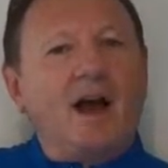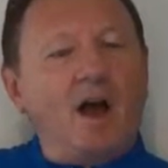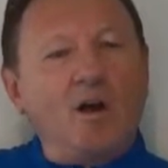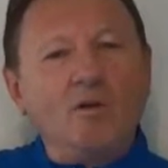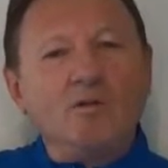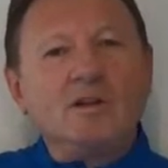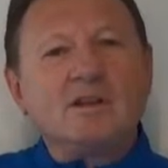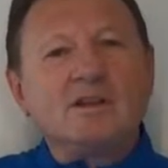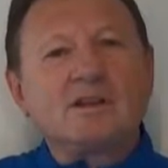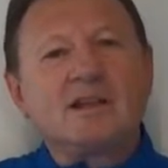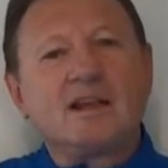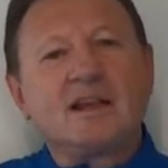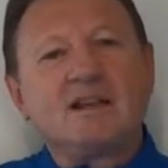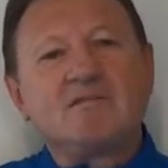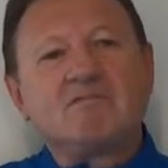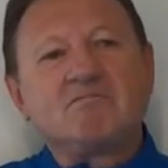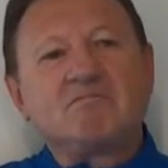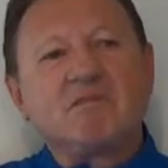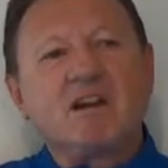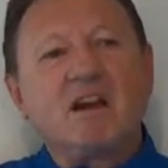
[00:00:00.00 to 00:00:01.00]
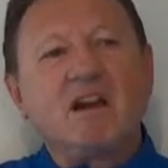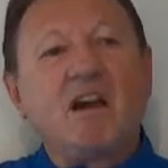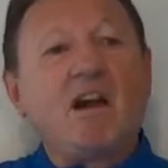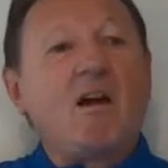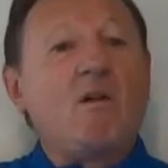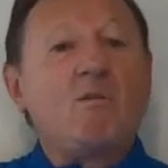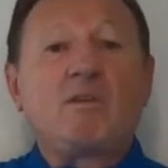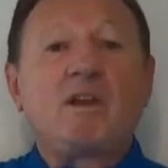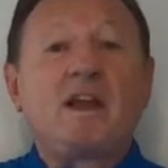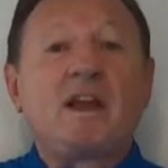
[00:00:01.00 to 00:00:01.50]
owner said,
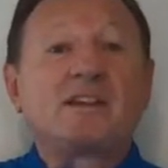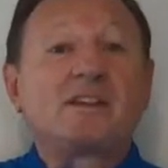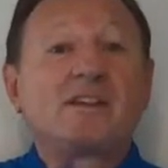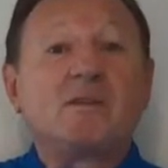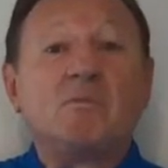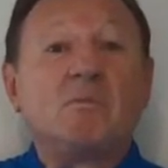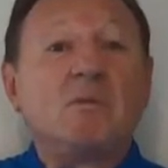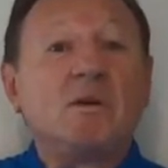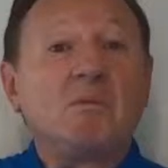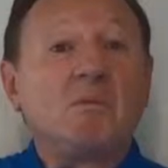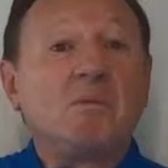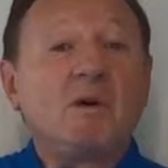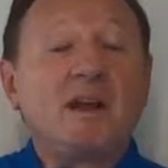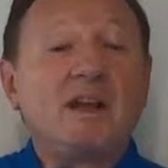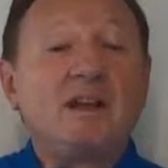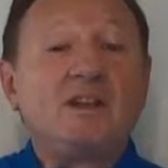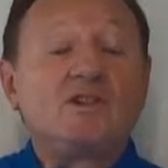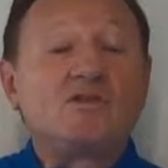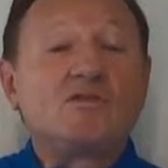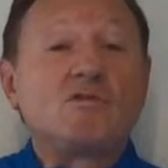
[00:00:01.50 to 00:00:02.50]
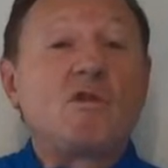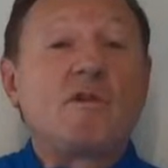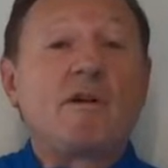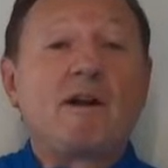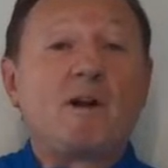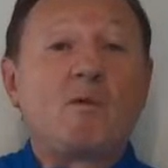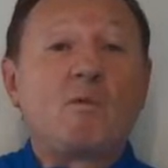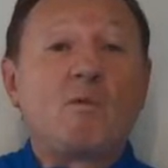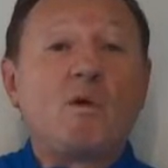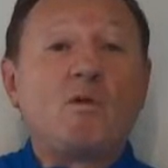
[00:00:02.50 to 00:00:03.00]
"Oh yes, and we draw
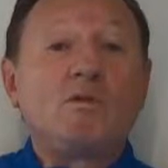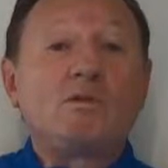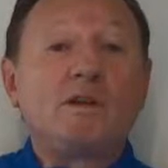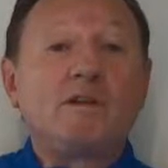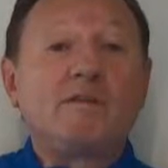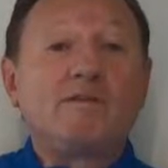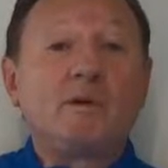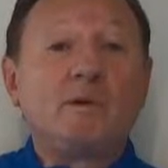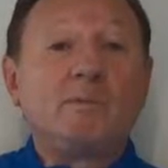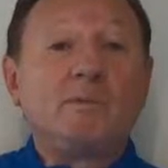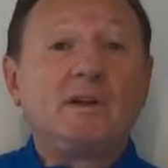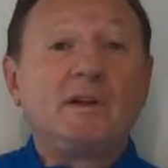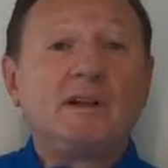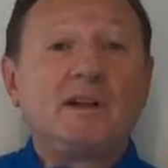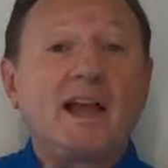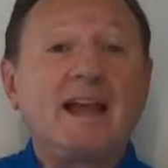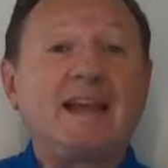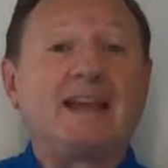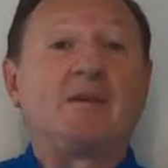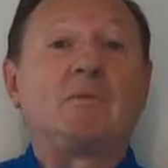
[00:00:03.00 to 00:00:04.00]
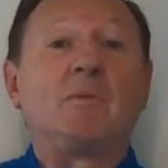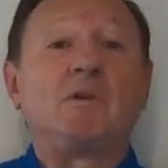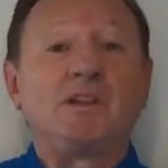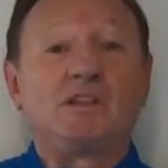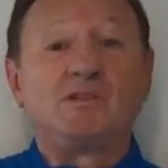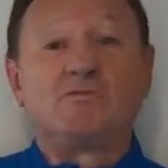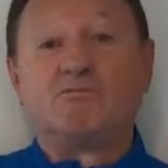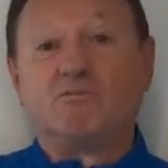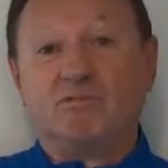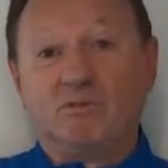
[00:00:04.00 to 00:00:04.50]
our water from the lake, which
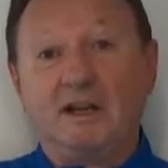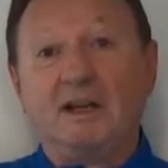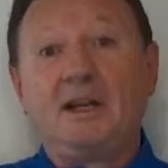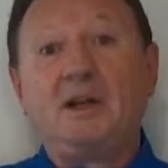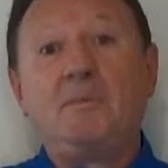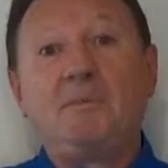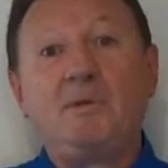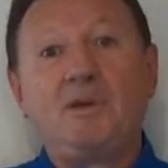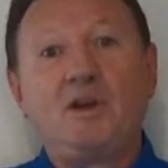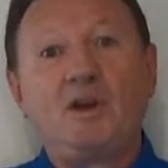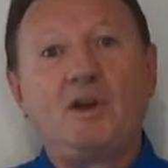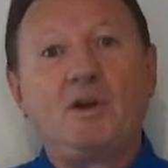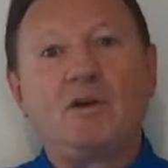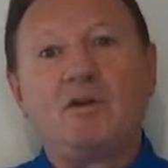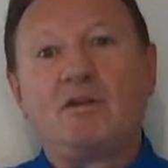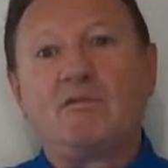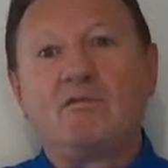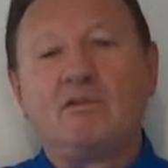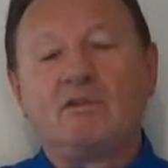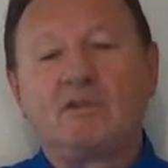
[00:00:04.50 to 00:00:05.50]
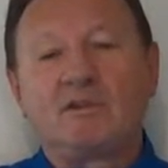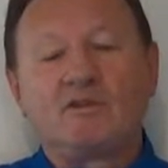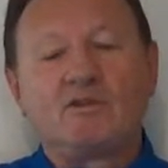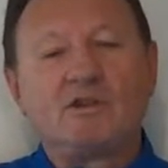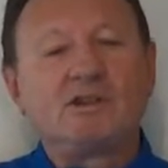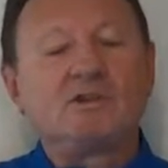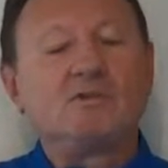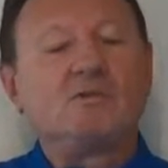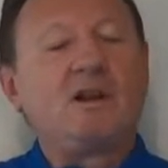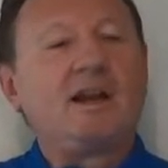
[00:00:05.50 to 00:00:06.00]
is really pure,
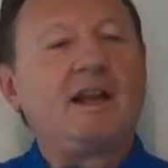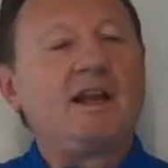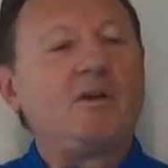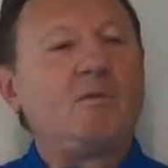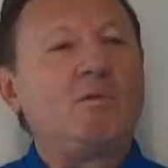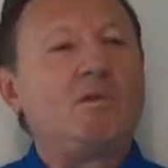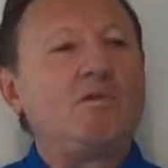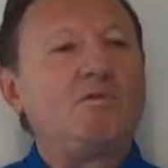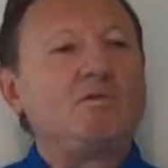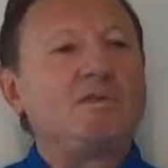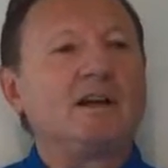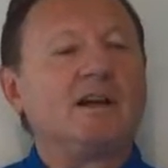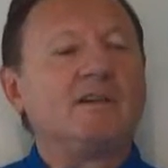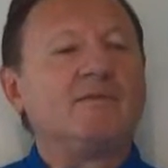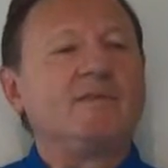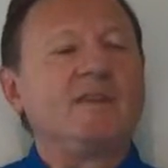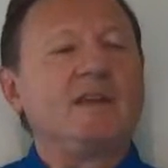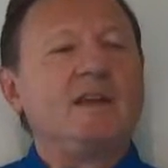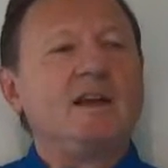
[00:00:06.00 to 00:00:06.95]
crystal clear water."